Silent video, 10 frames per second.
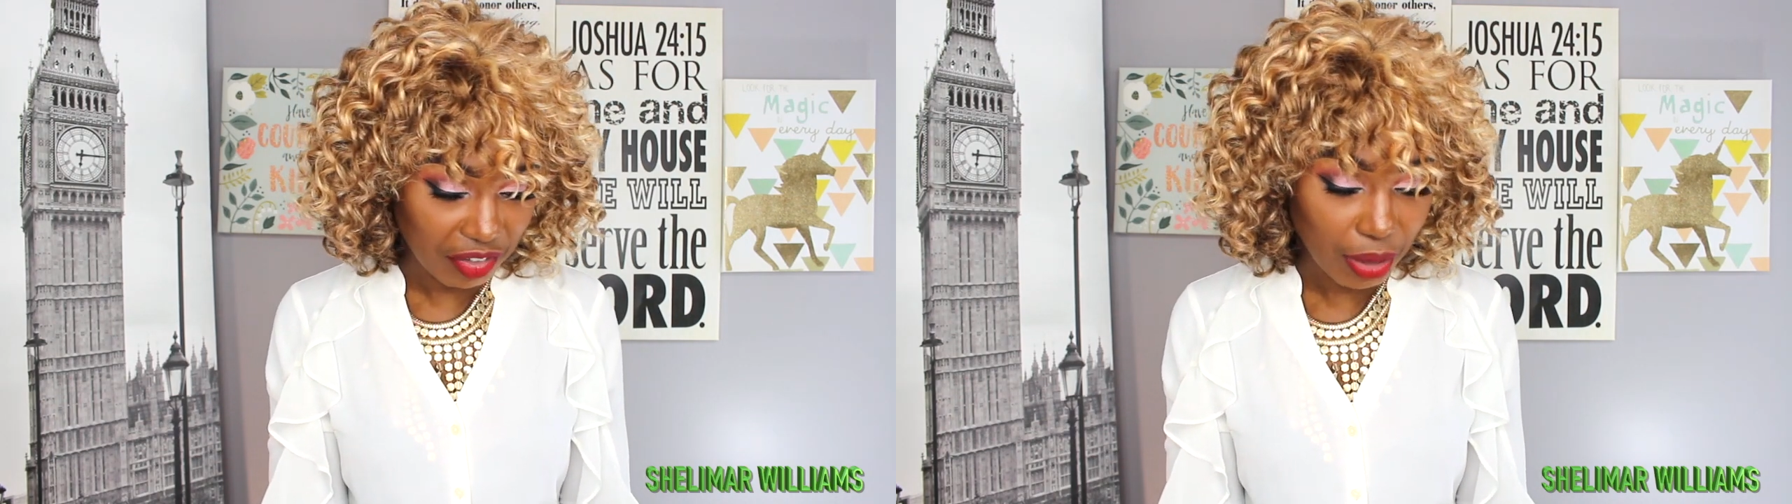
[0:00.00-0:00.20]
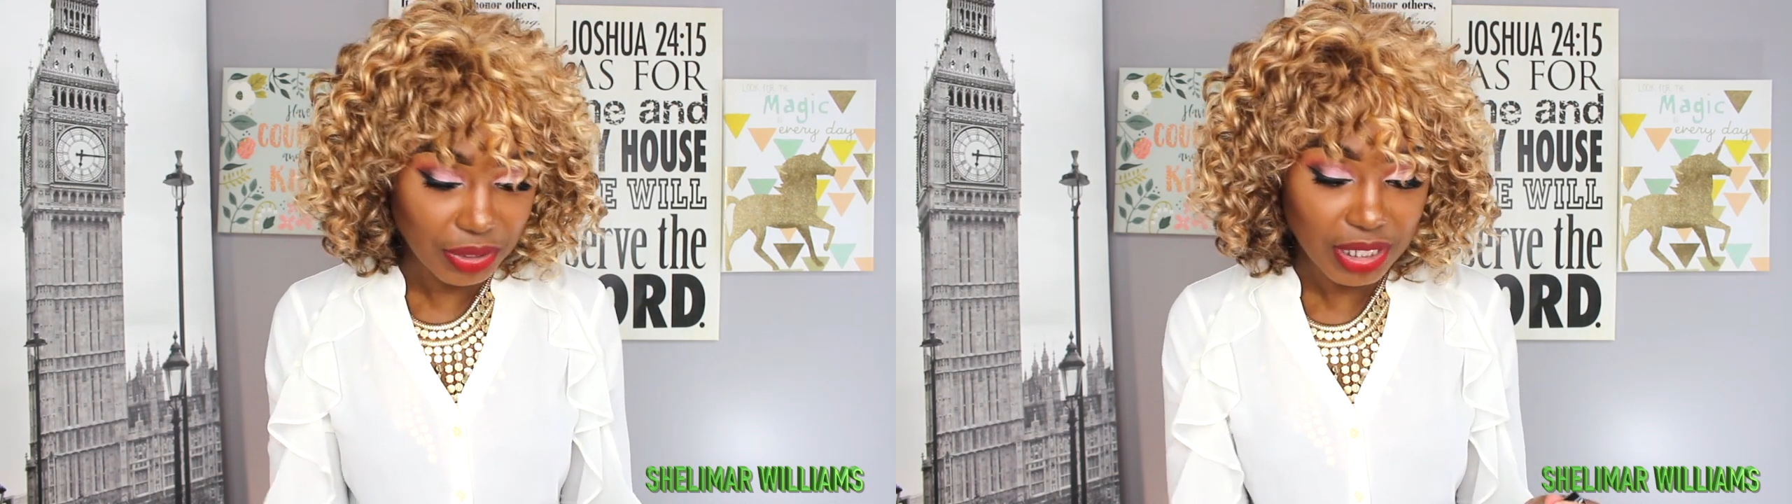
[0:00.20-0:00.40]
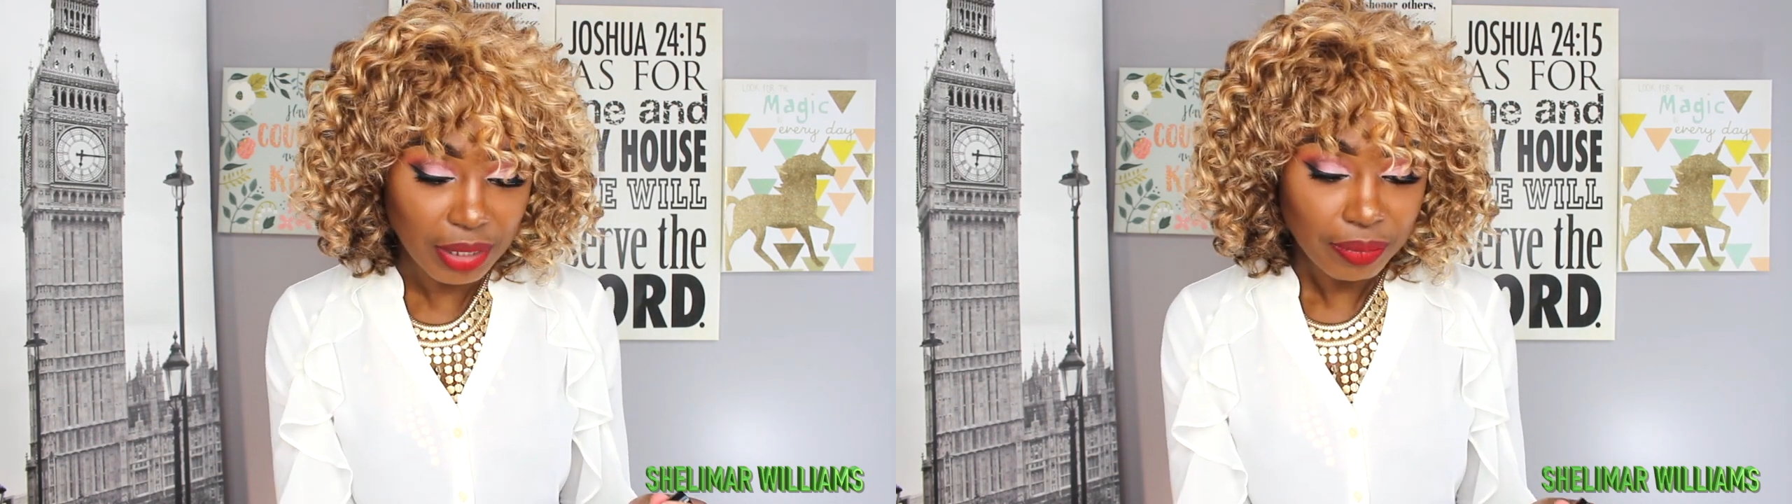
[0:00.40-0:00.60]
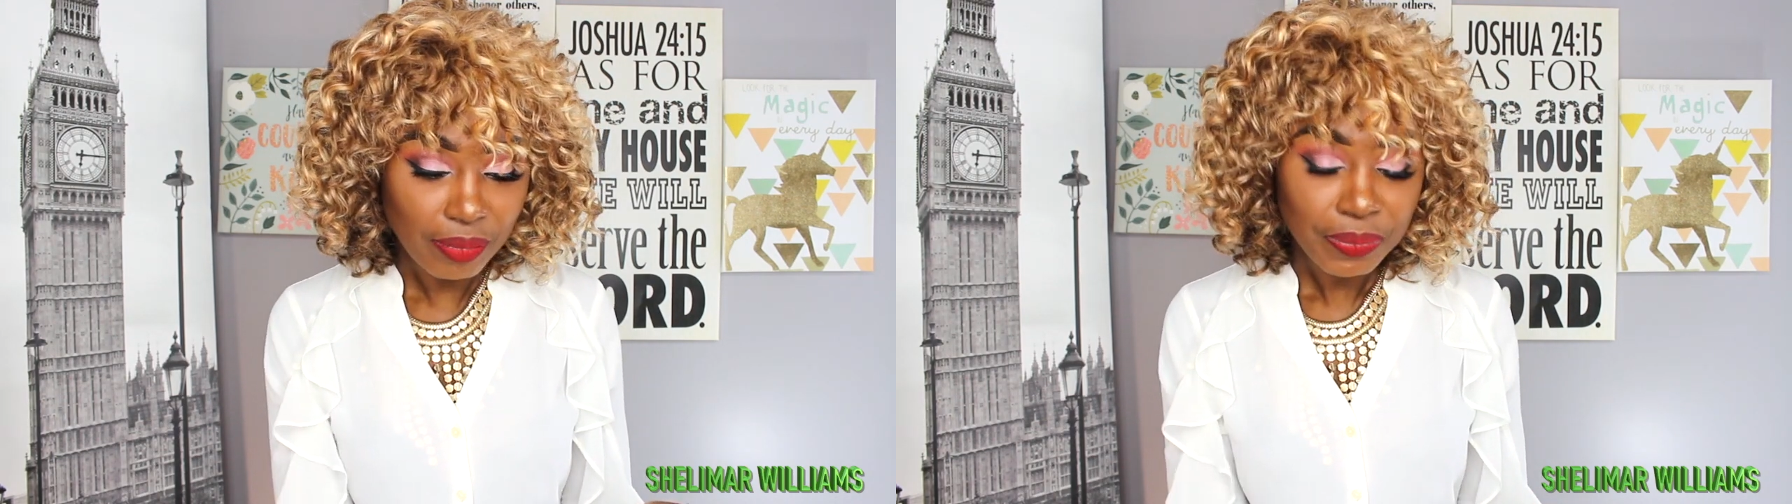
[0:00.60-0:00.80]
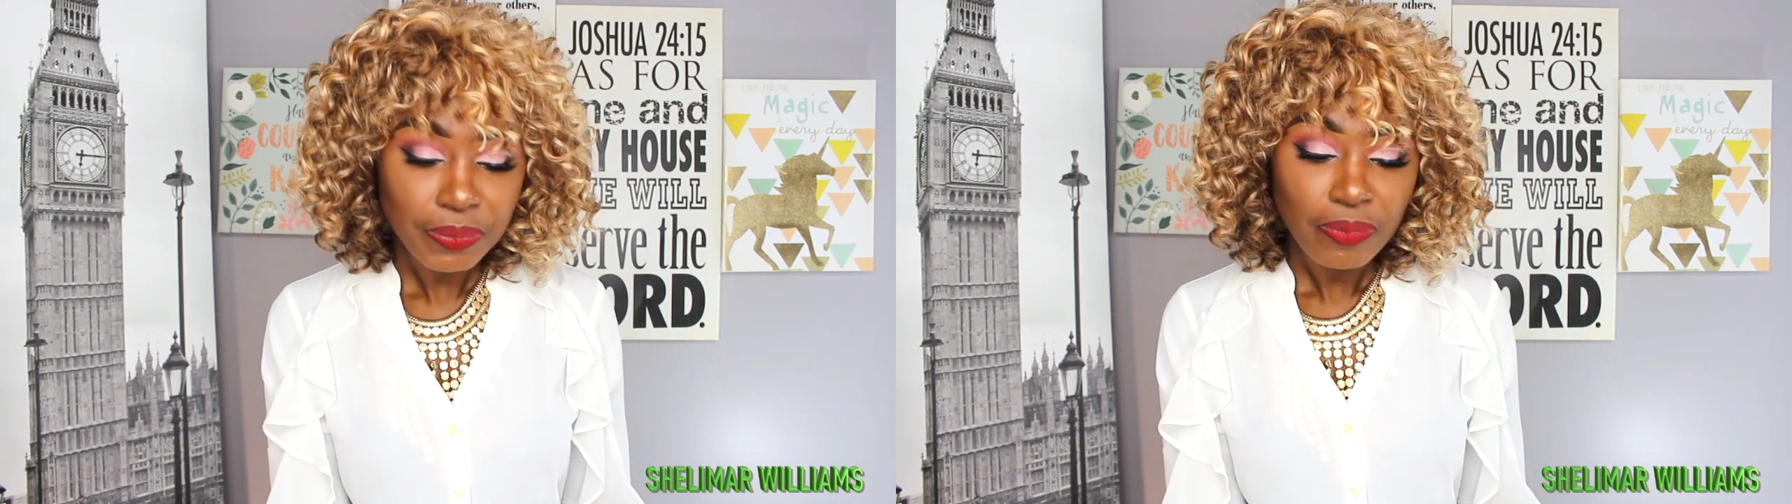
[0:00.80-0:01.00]
found,
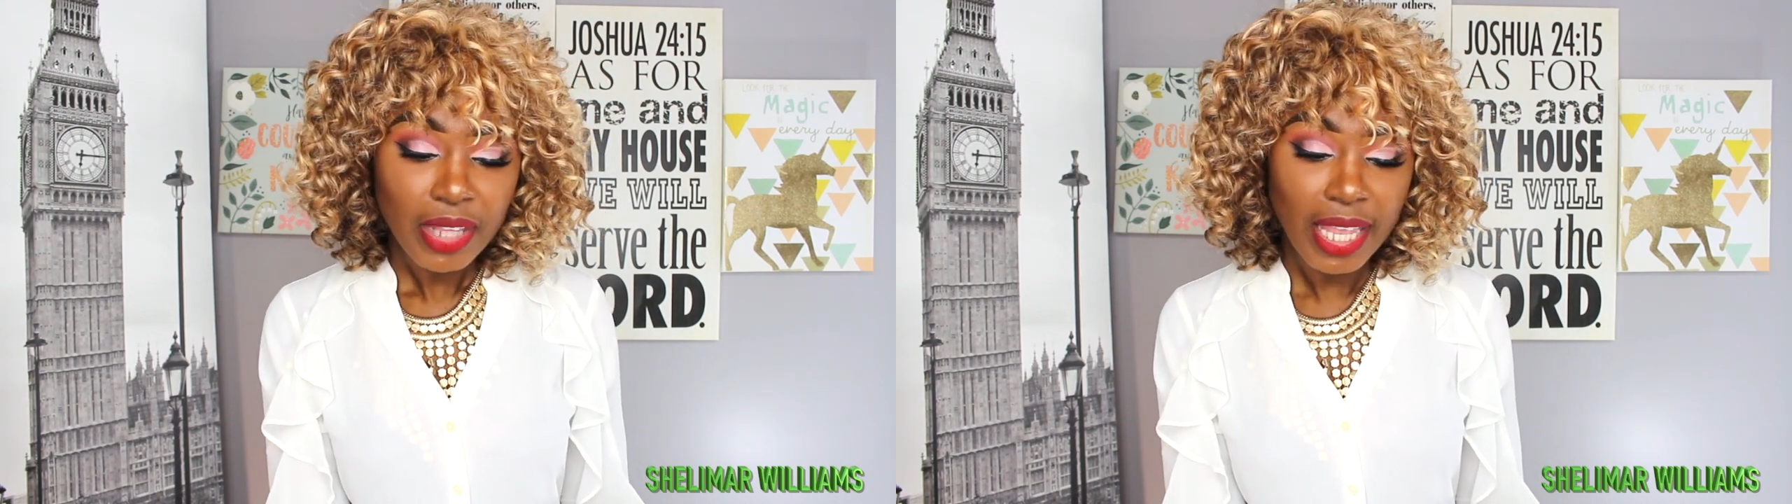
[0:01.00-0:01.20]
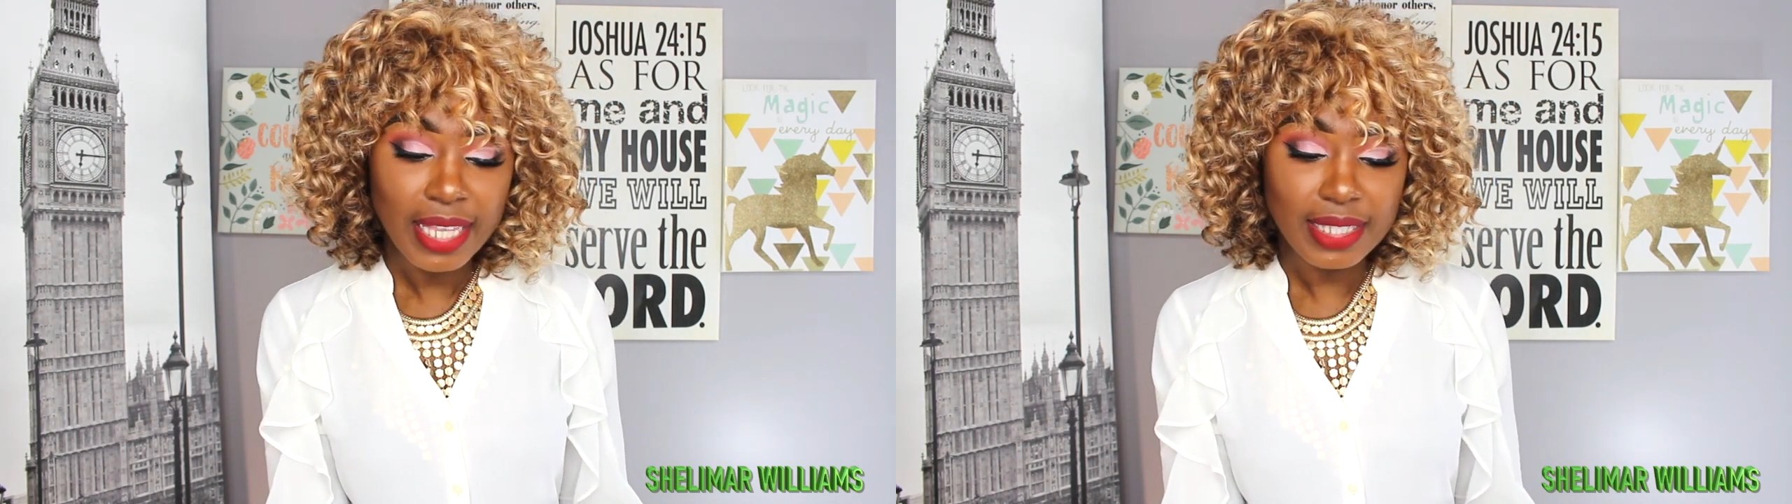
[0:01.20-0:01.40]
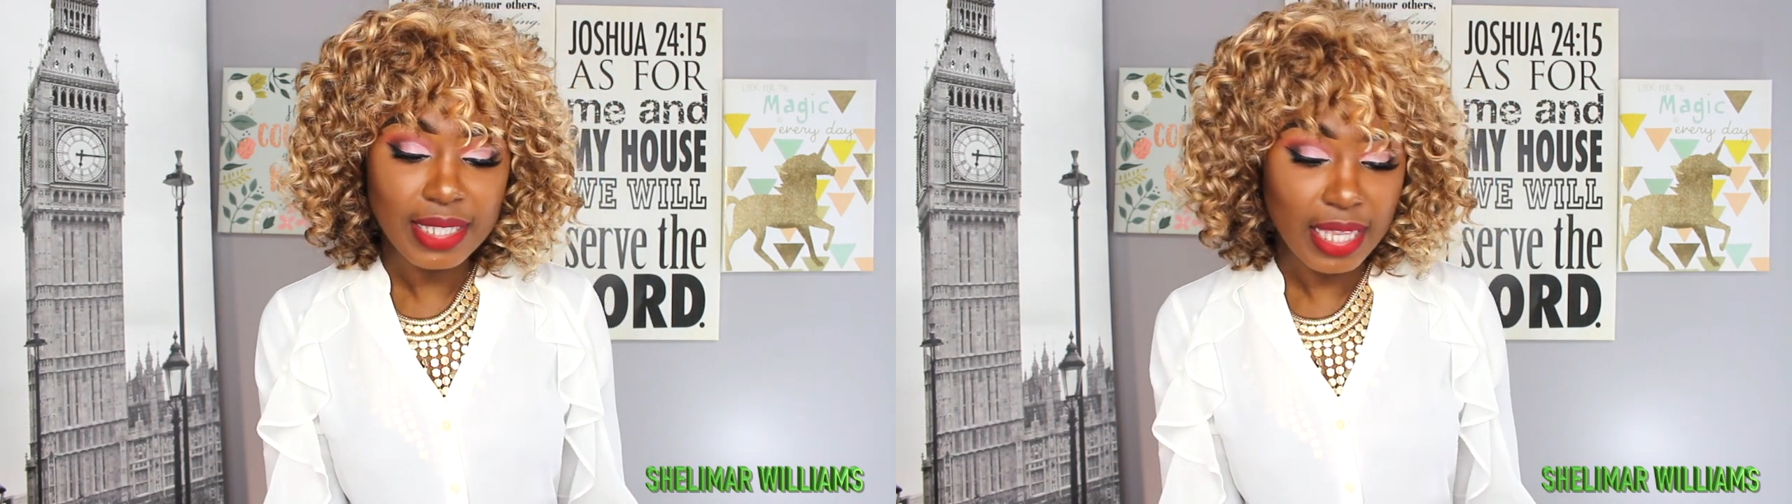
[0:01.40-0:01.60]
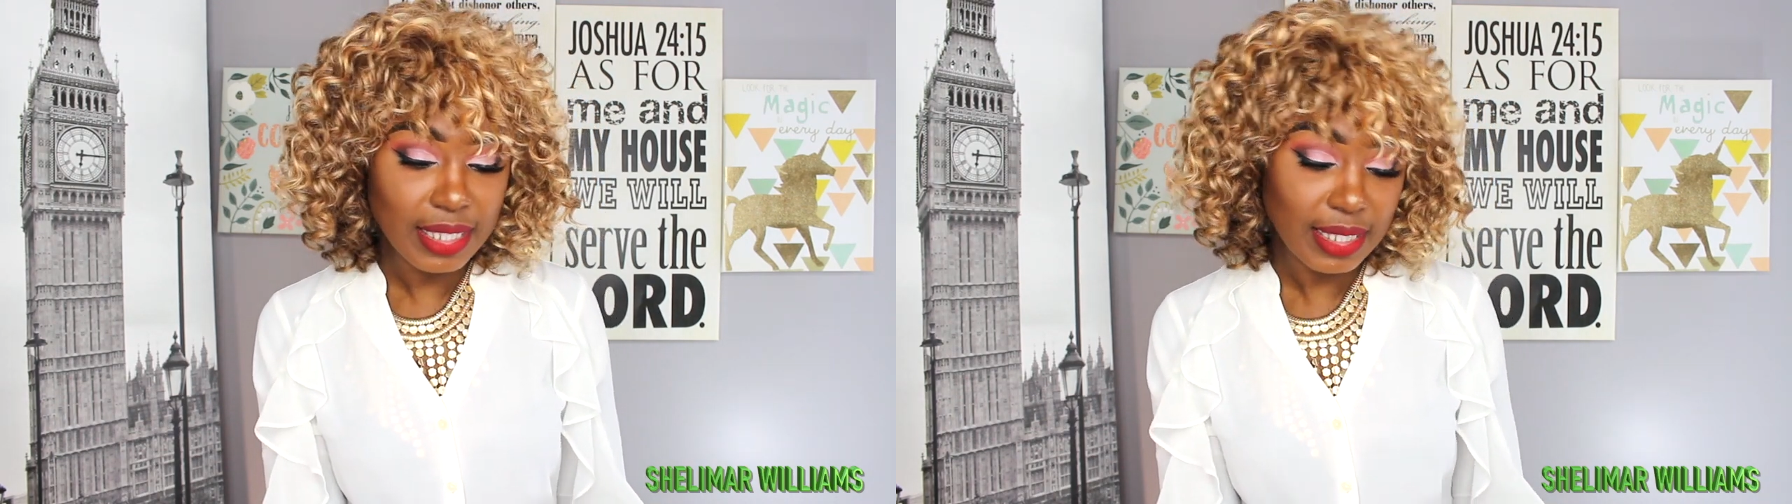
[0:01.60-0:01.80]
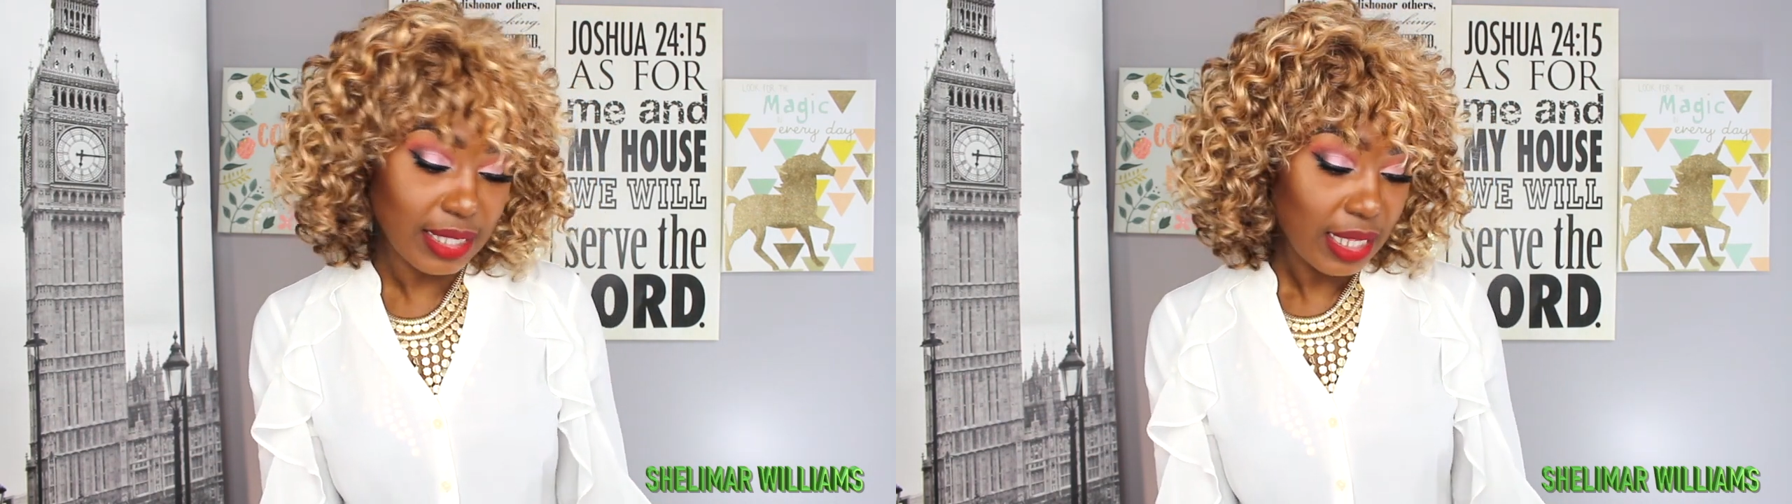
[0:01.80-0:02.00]
is
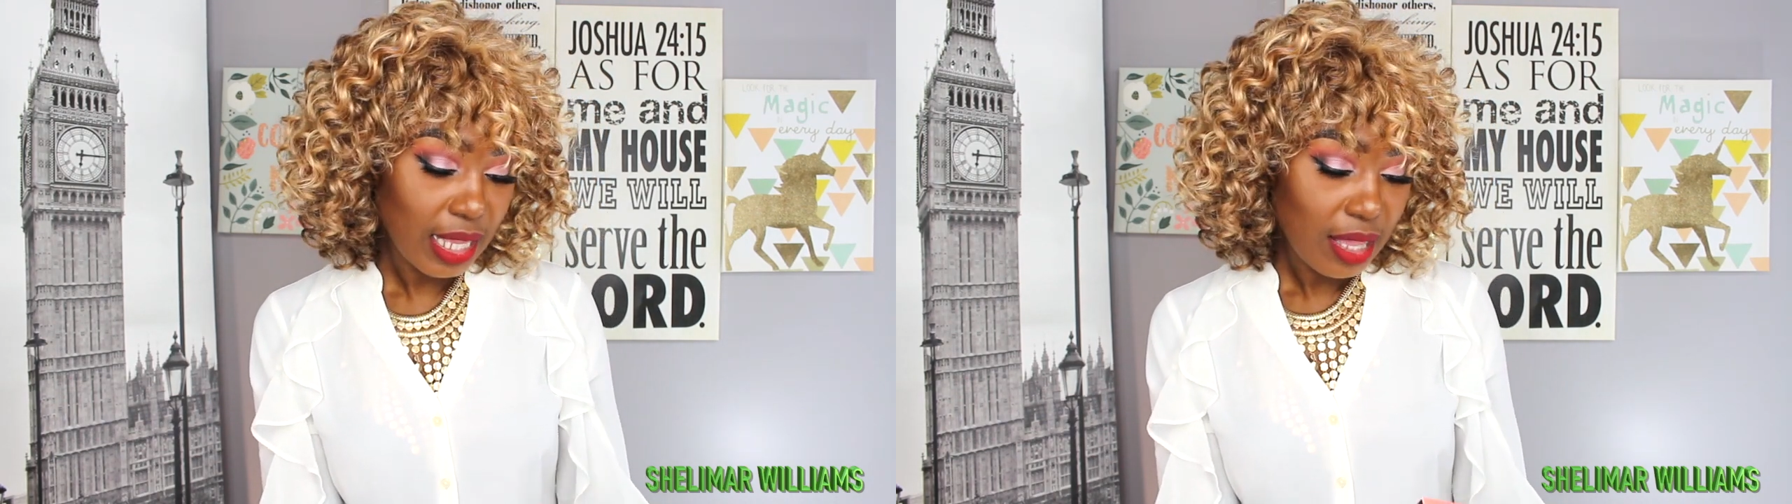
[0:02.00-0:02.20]
this.